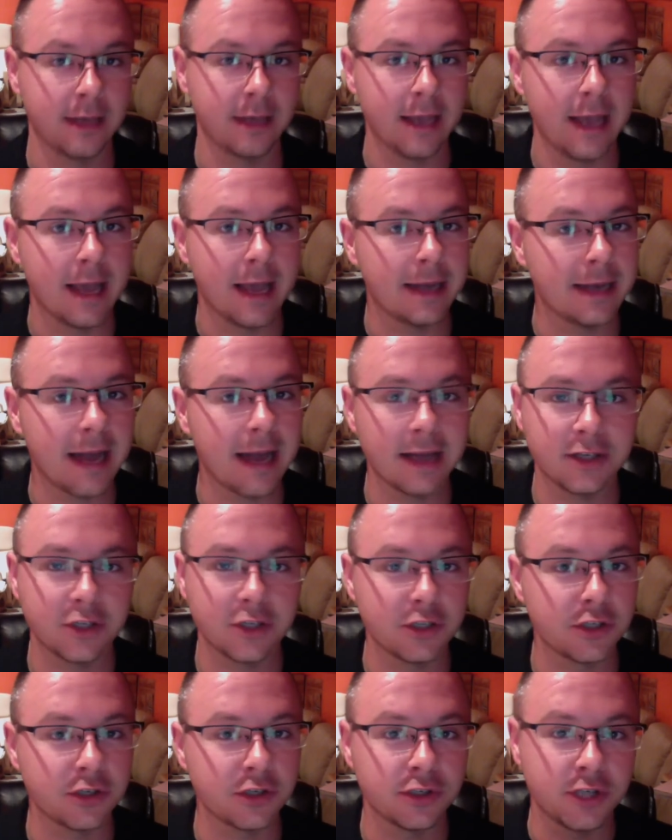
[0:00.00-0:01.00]
And not
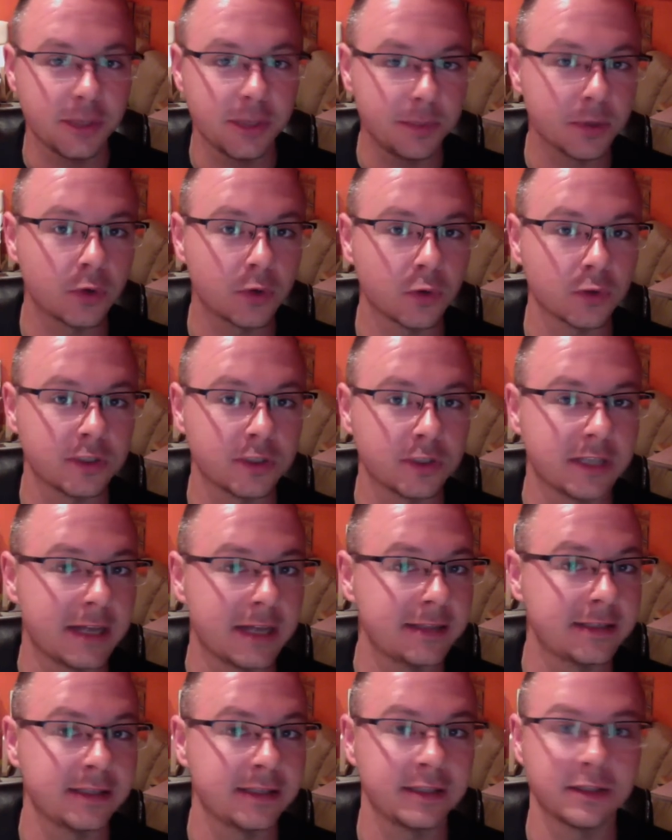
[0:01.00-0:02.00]
just your typical
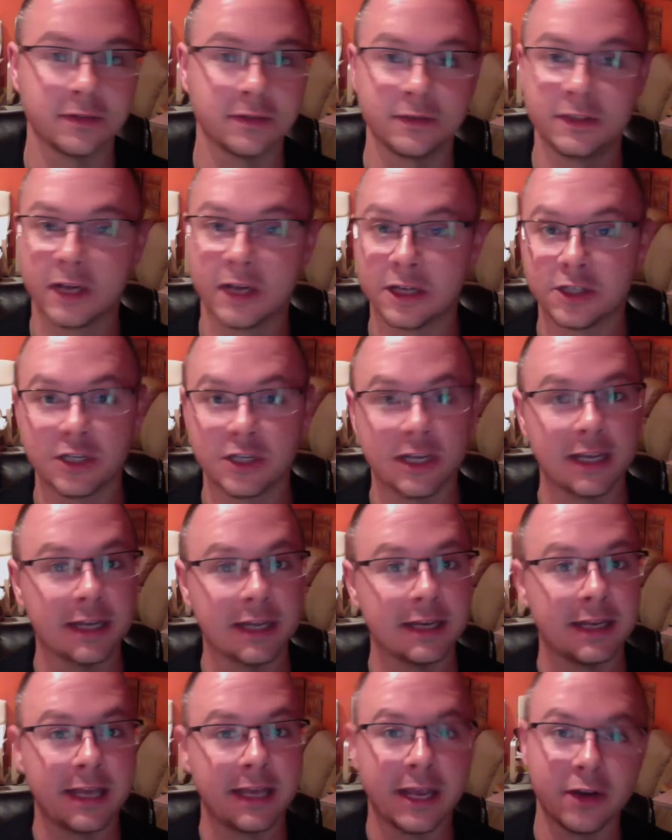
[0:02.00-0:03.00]
senses of touching and
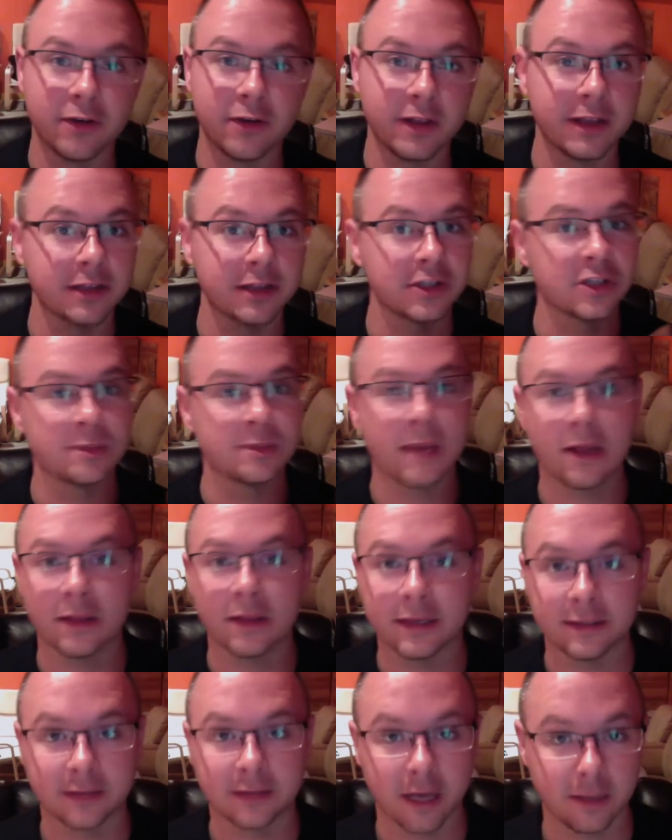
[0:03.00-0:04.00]
hearing and smelling
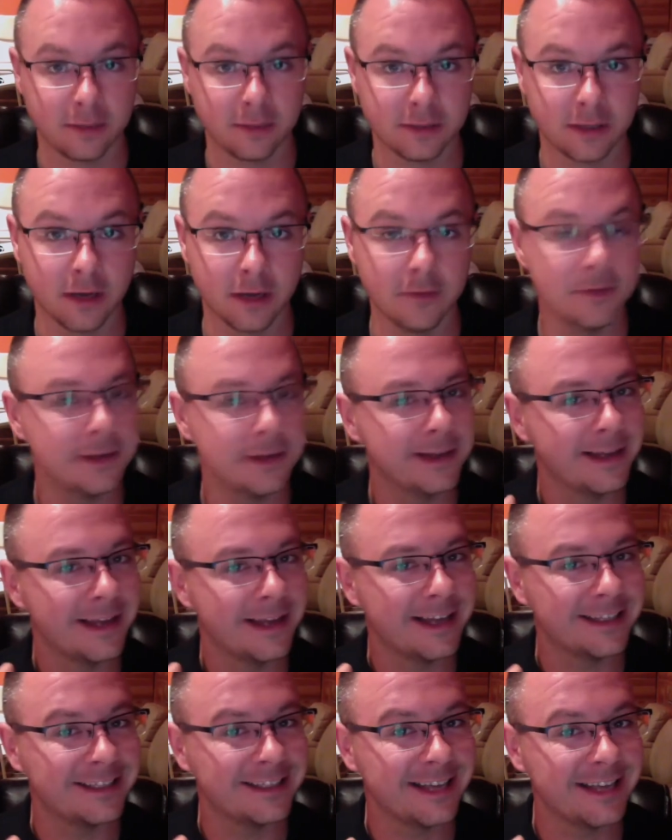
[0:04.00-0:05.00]
type stuff
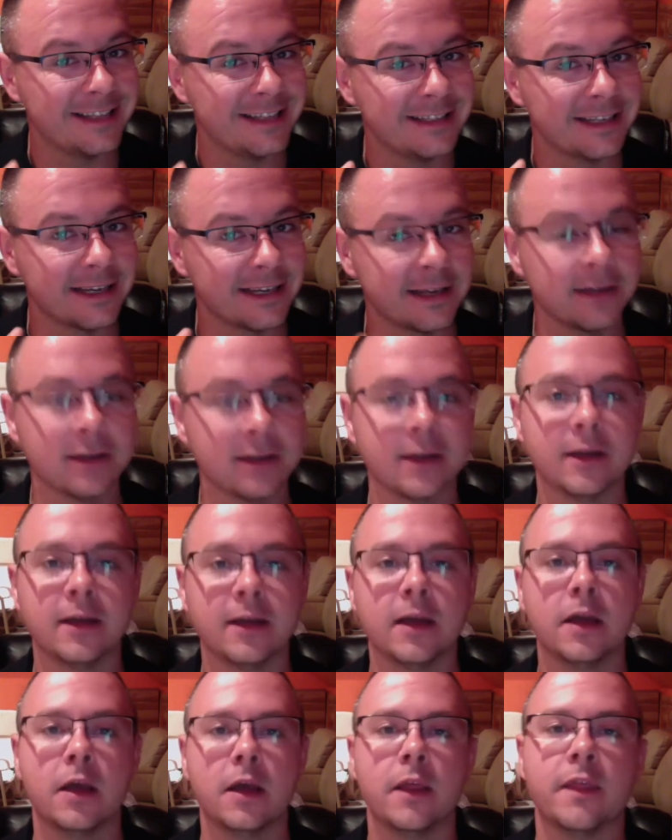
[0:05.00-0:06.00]
and tasting.
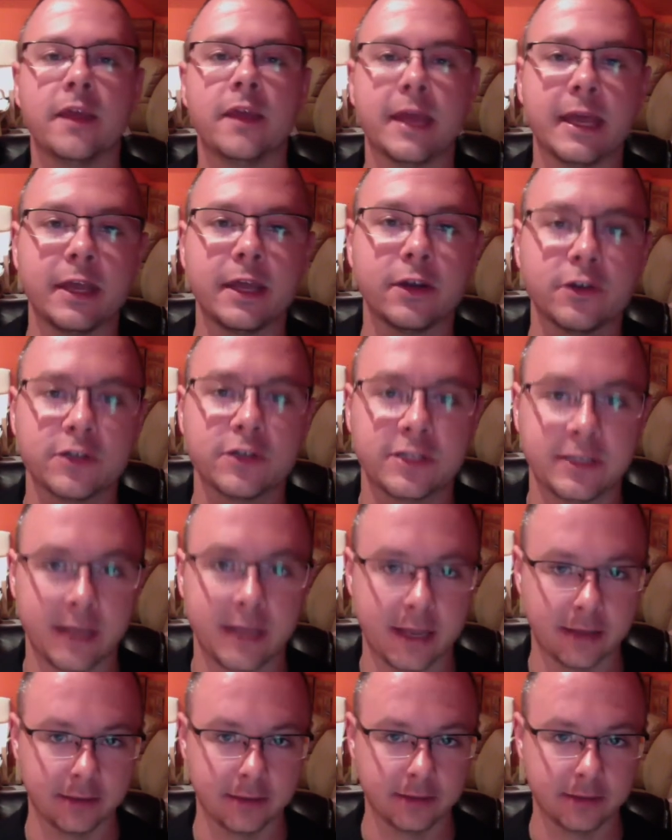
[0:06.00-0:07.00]
The inner
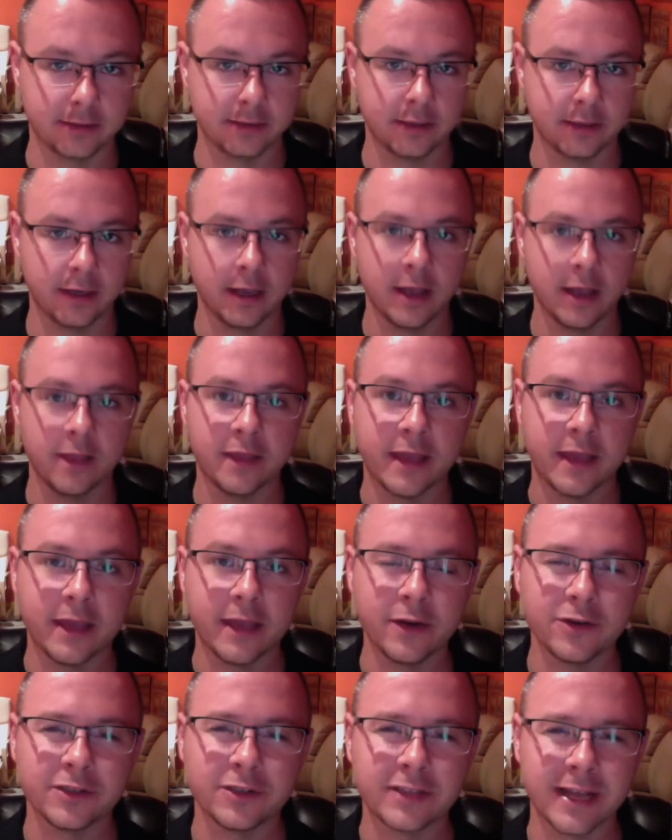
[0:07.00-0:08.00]
sense. The
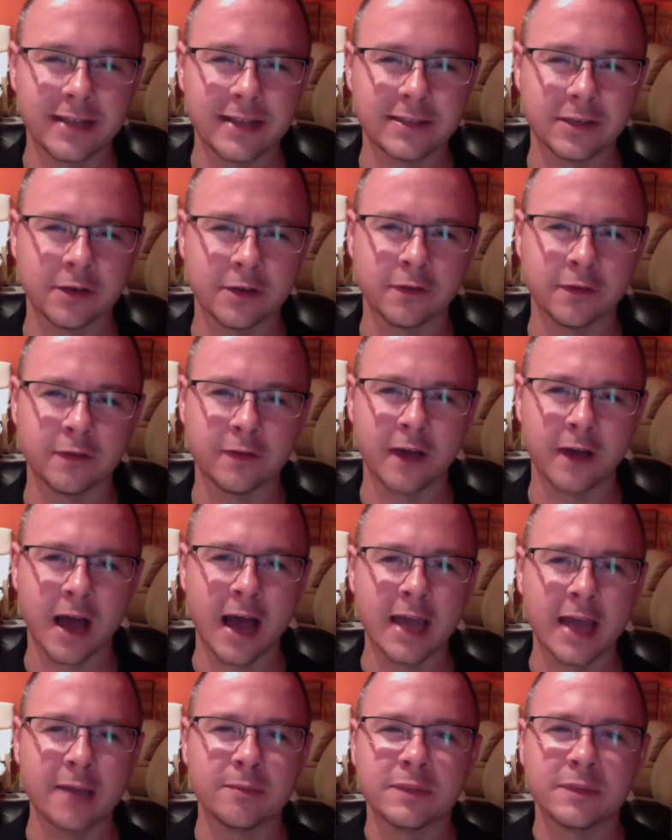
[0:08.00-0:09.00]
inner sense of, I
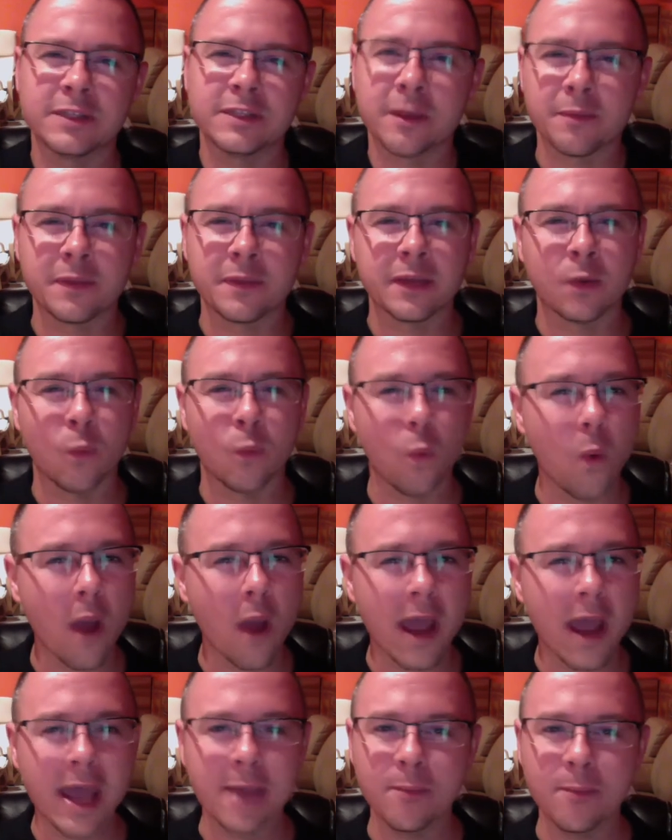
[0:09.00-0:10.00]
am something
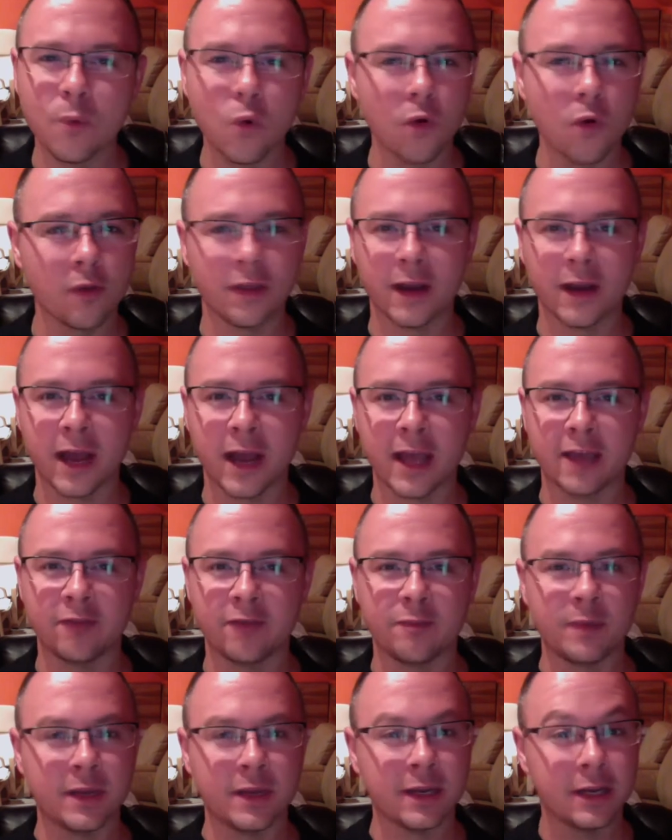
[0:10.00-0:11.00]
way more than I have
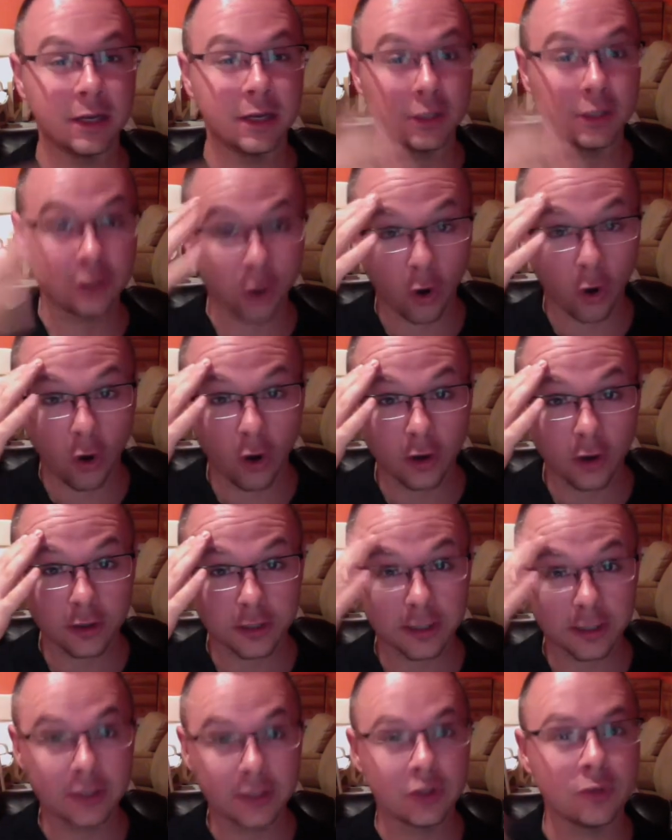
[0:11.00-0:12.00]
been taught
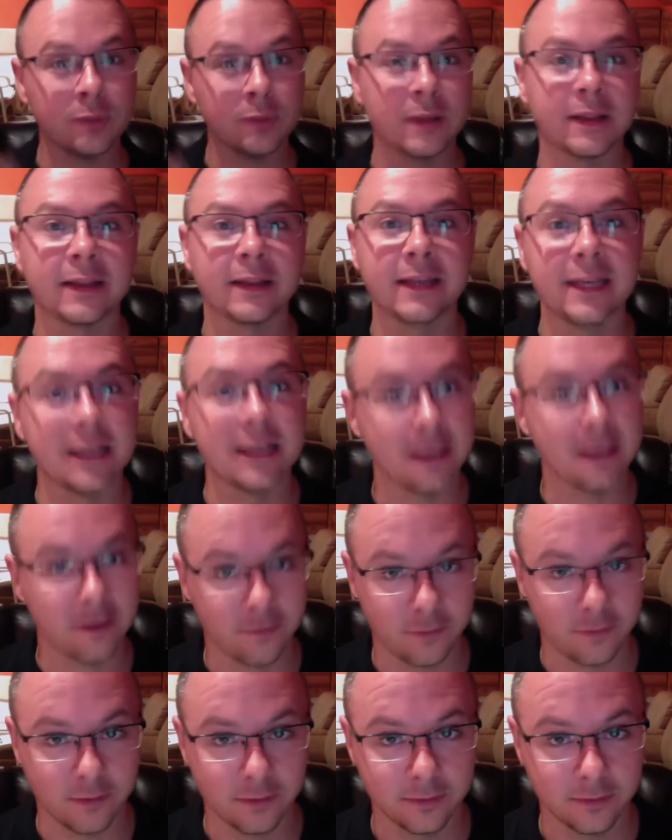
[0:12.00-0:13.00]
to
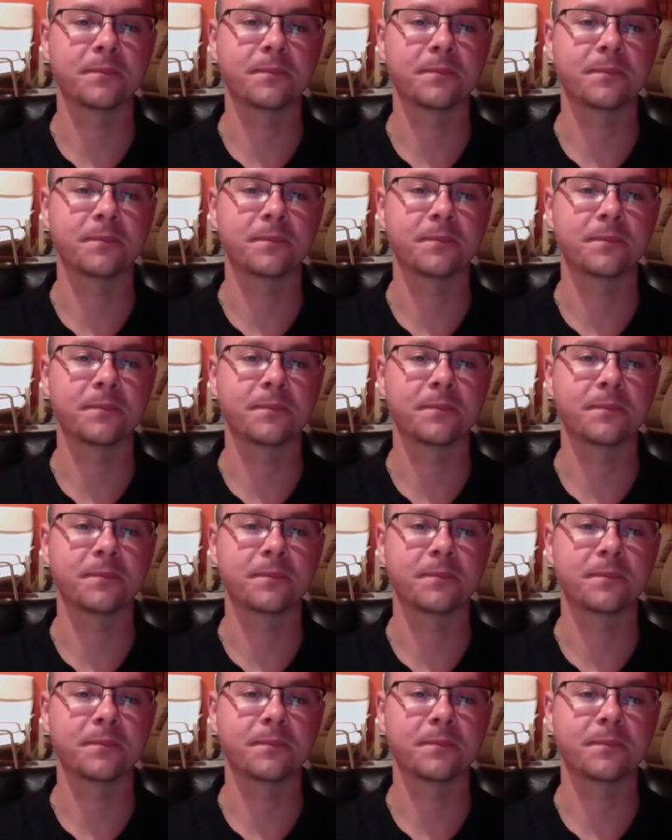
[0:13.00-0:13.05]
believe.